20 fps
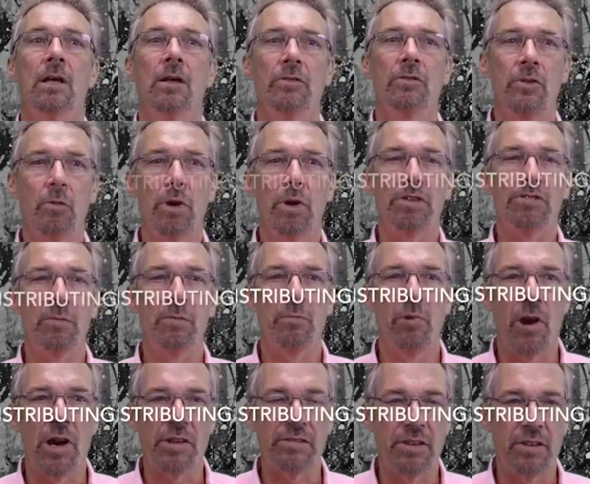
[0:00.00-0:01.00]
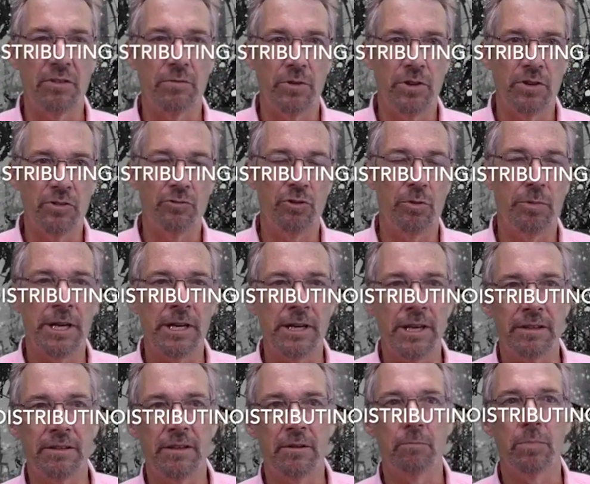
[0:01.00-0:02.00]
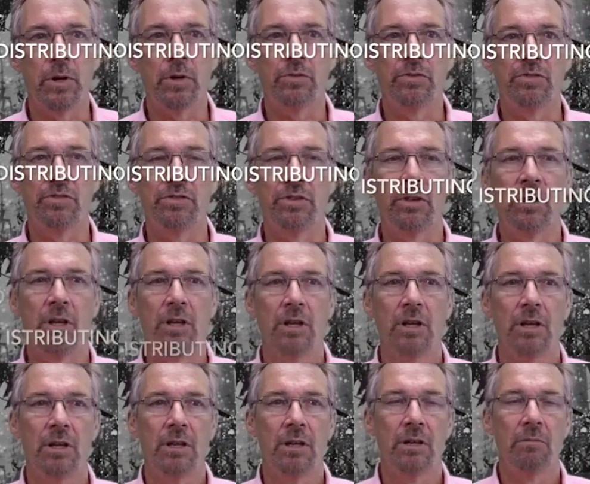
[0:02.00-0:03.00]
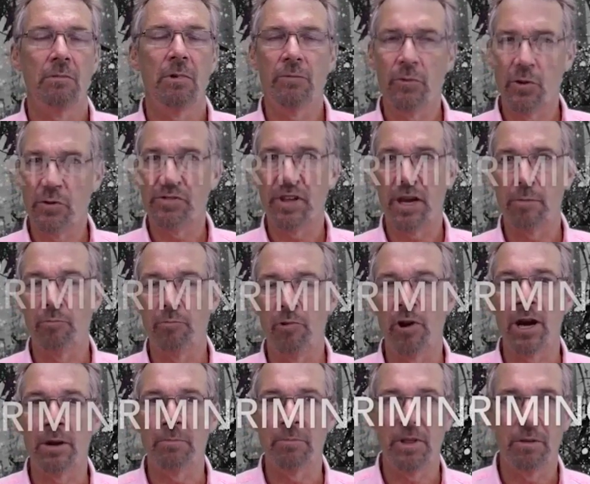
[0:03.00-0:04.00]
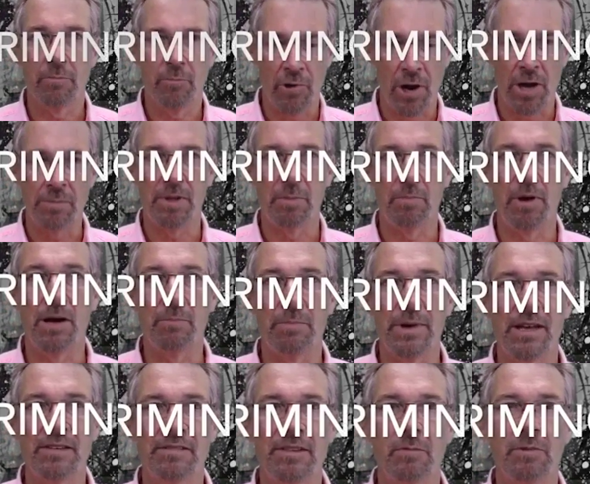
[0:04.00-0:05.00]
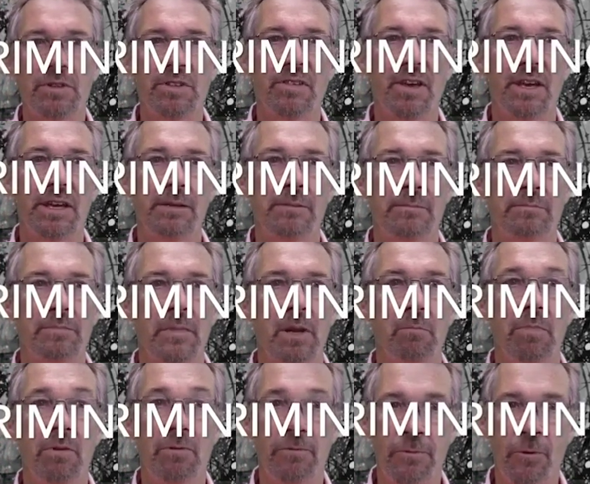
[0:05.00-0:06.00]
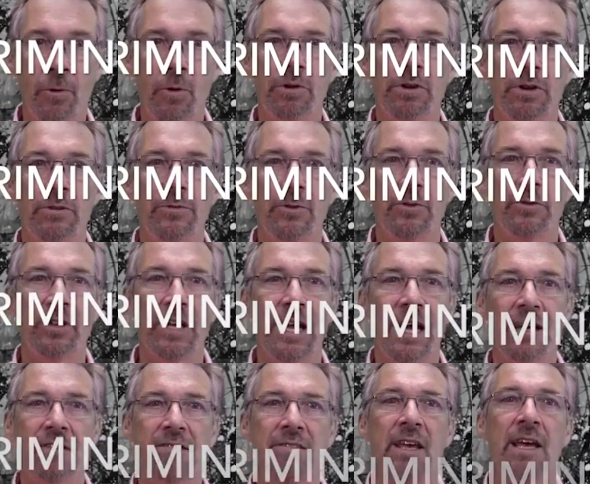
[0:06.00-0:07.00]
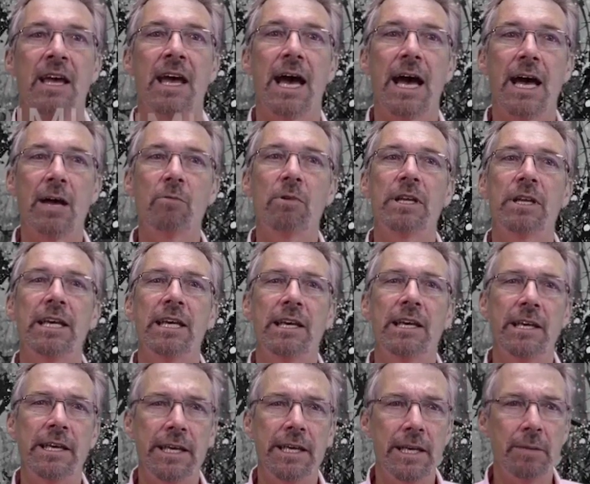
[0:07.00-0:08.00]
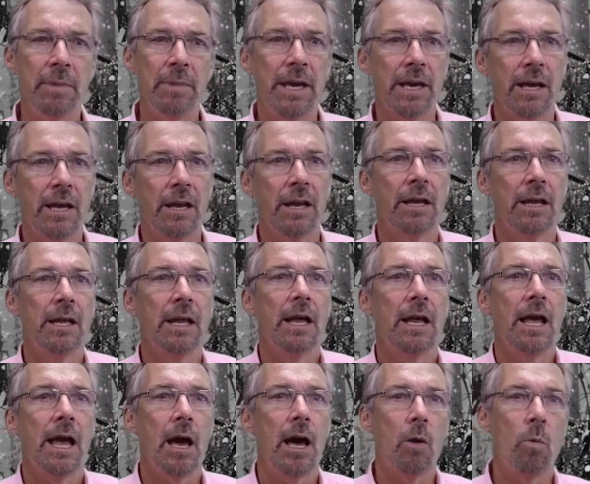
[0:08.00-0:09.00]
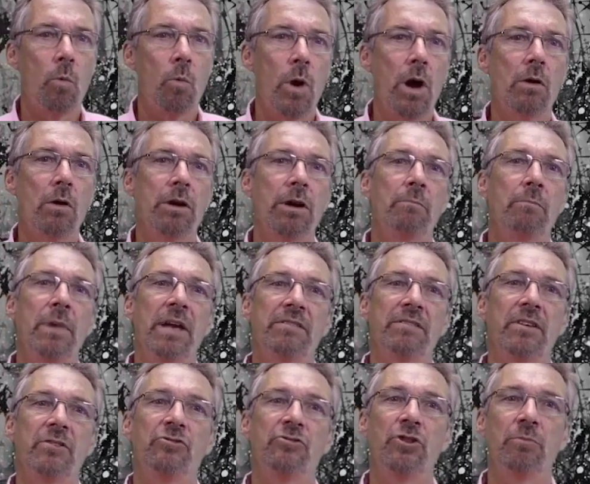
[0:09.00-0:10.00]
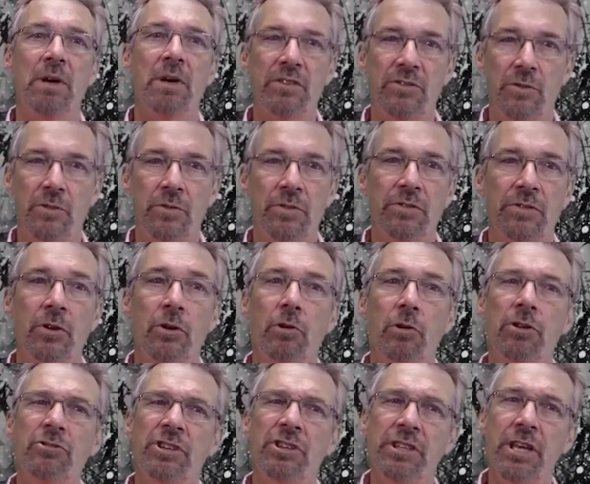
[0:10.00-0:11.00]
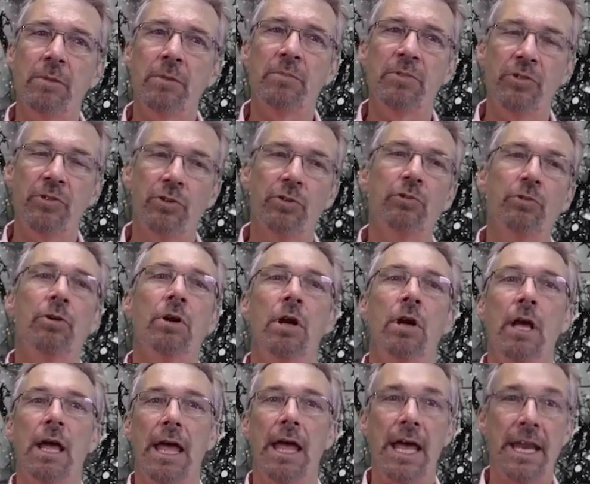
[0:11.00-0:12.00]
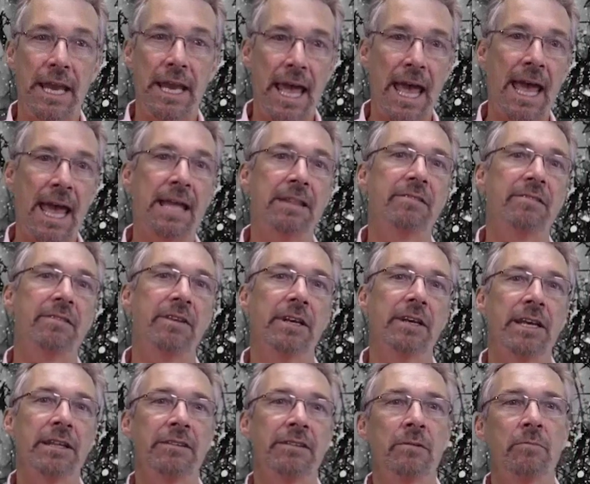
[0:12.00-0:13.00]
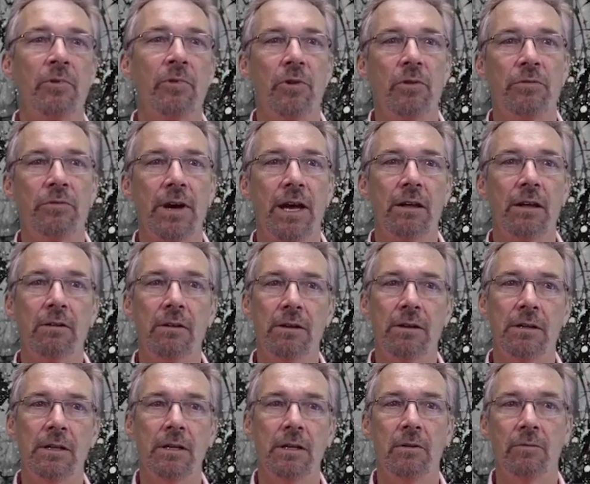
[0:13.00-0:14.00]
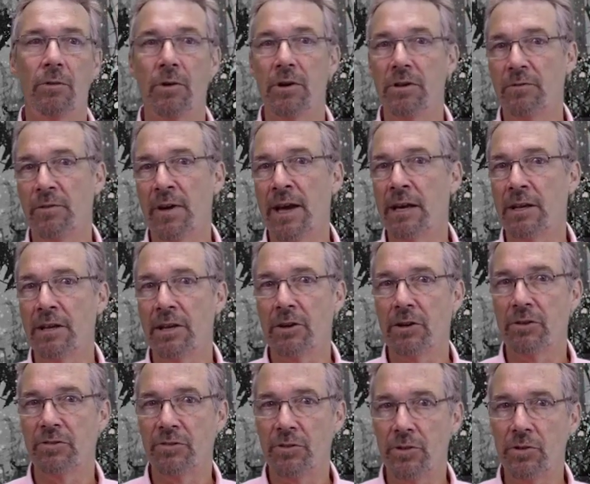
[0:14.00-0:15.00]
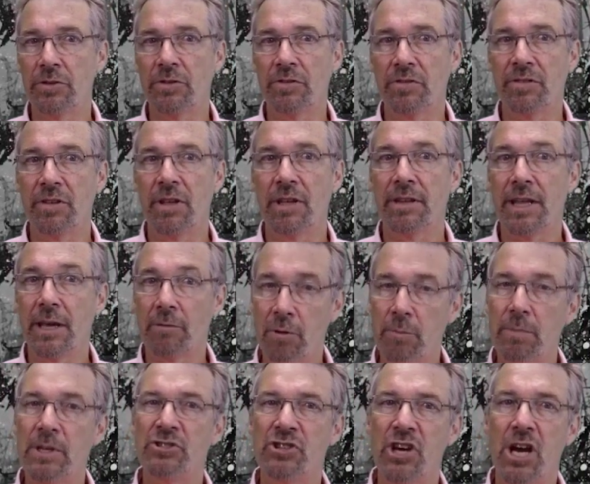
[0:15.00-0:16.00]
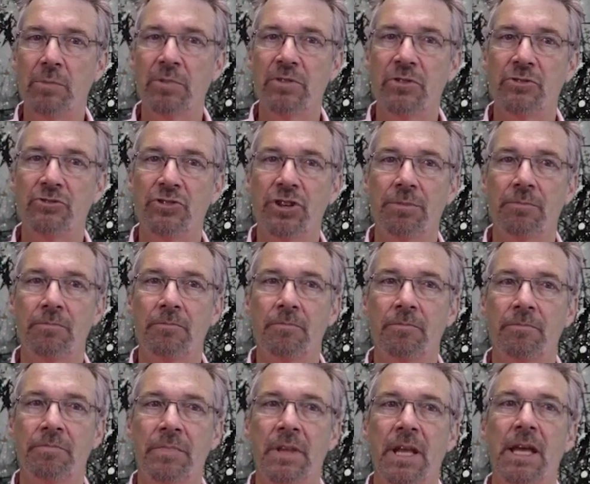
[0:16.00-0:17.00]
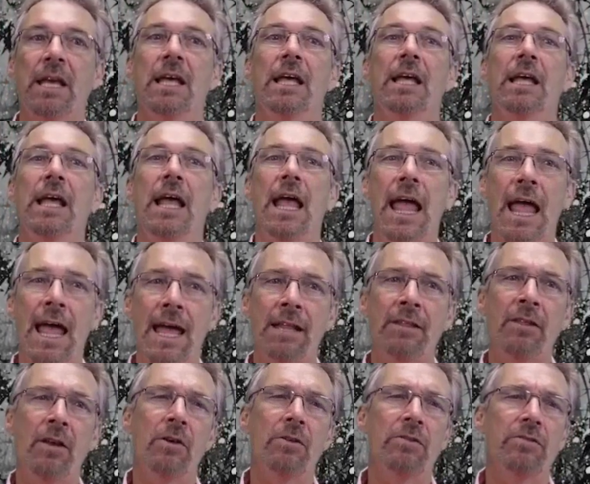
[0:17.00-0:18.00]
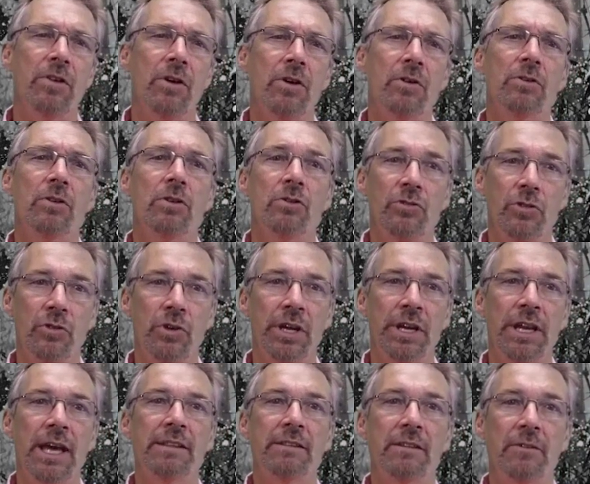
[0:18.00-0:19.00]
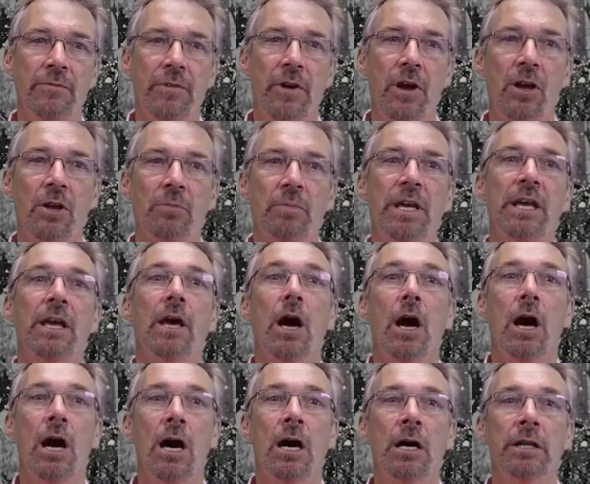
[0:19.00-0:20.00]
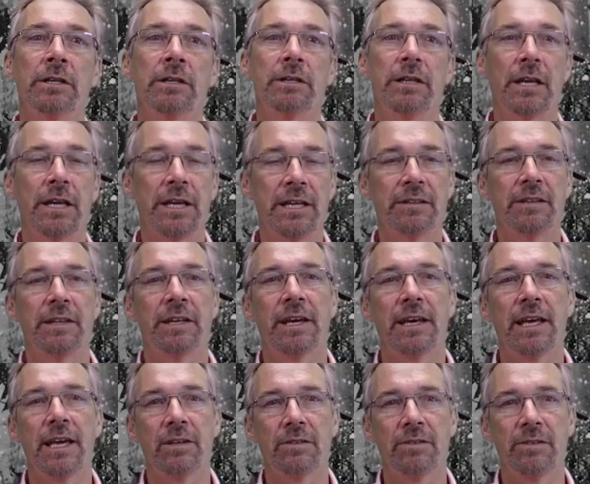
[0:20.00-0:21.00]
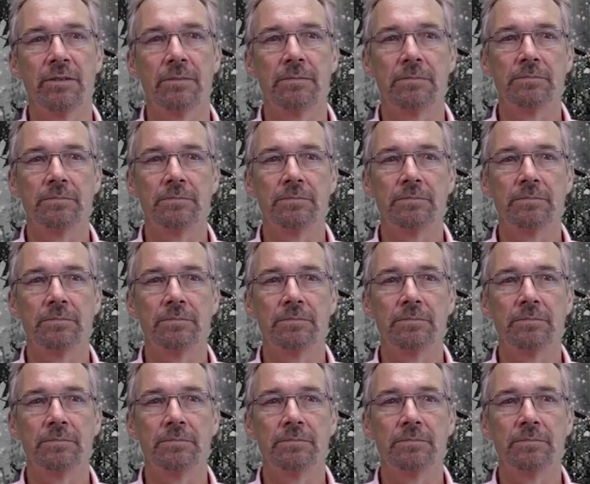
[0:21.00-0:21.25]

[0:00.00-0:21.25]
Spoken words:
So what is the process for distributing LinkedIn posts? Well, first I prime the pump, as they would say. Before the first class, I will email a welcome message to my students, encouraging them to enhance their LinkedIn profile. For as final year students, they will be job searching. And also to connect and follow me on the LinkedIn account.